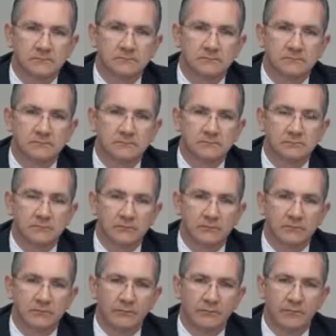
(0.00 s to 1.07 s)
to people
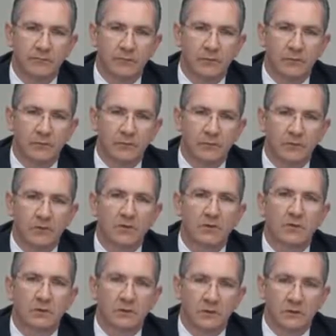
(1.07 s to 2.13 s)
in negative equity in
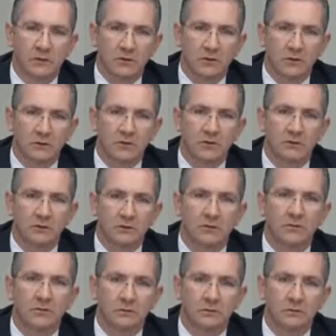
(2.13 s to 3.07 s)
certain circumstances.